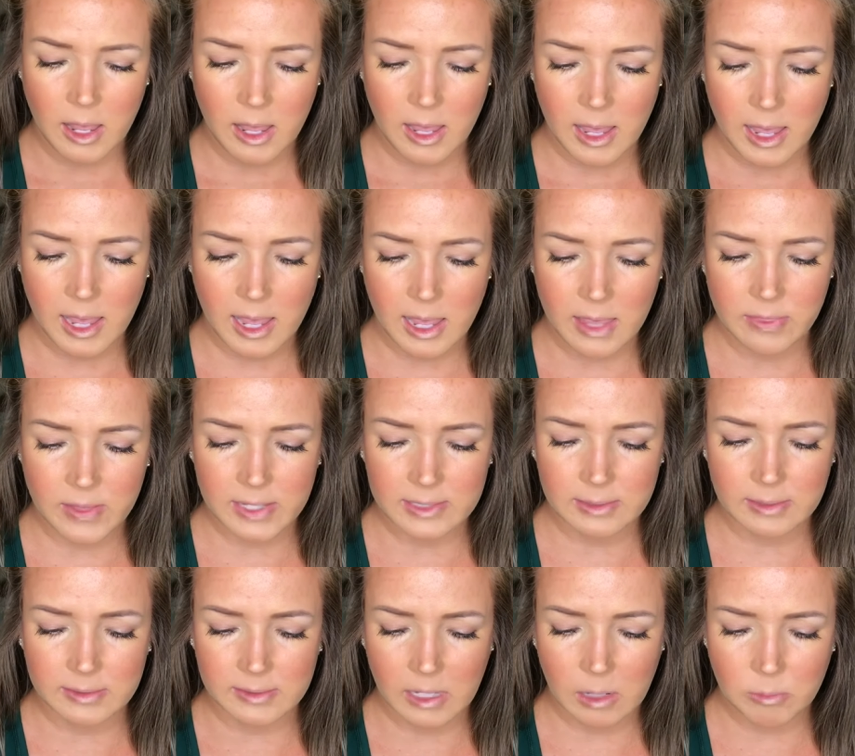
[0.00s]
and that's the
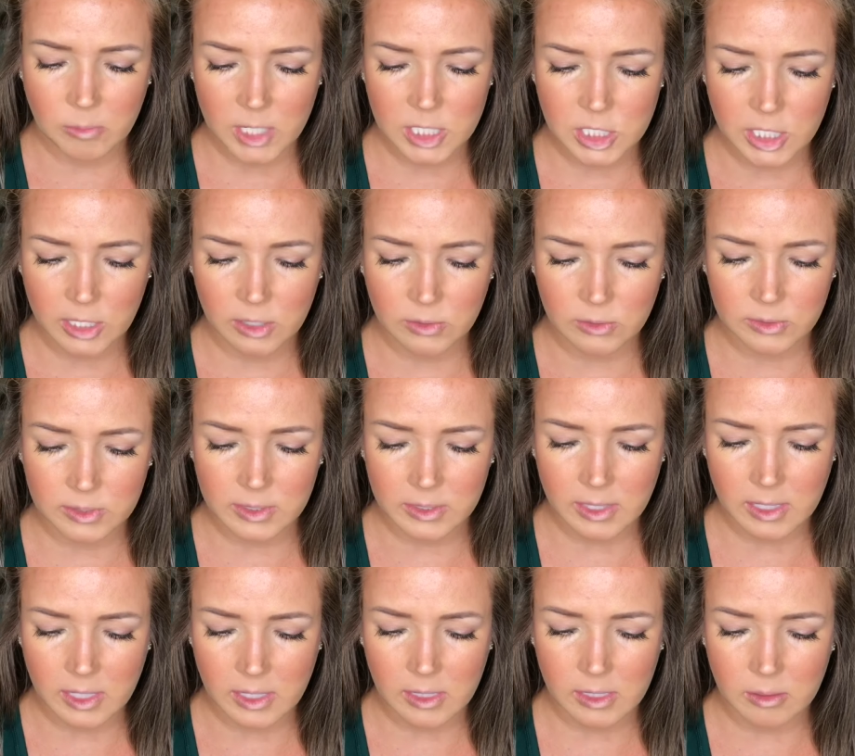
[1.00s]
same brush I
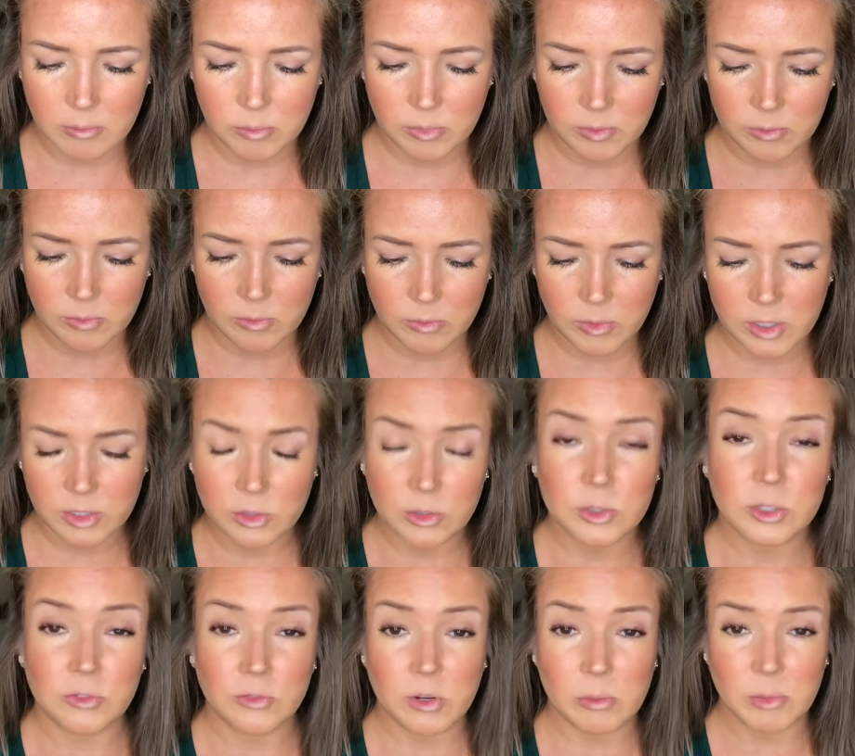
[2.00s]

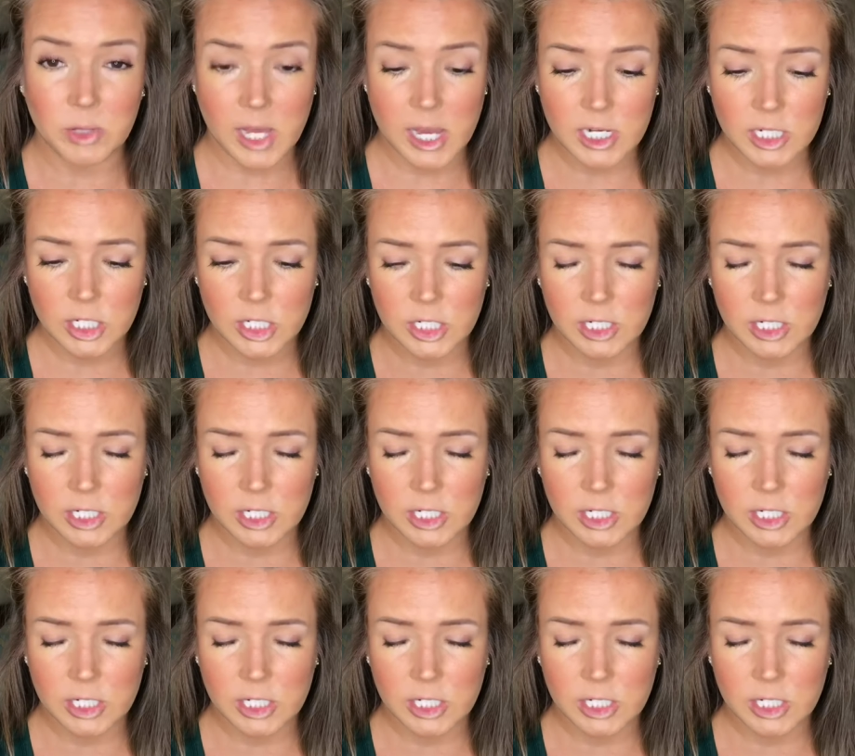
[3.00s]
used for blush.